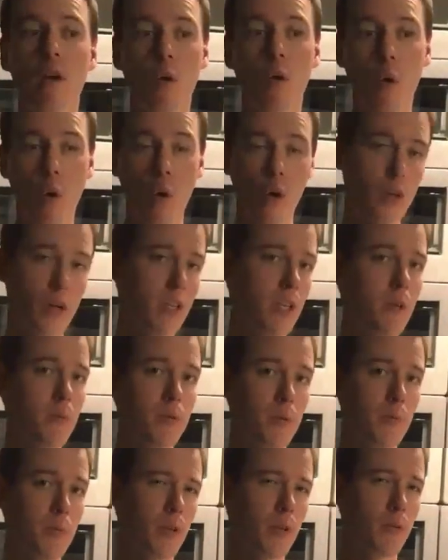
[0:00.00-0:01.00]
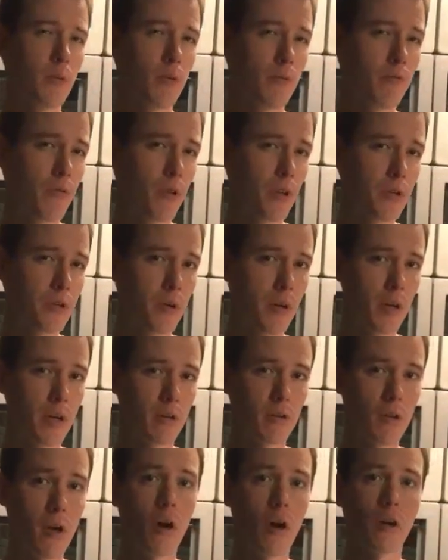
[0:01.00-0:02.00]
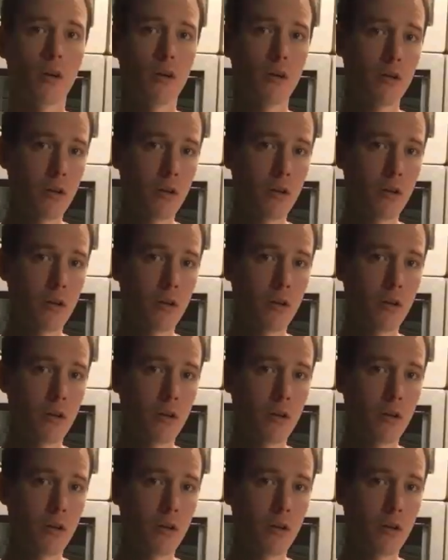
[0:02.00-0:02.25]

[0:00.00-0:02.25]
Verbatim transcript: or keep them in the refrigerator longer.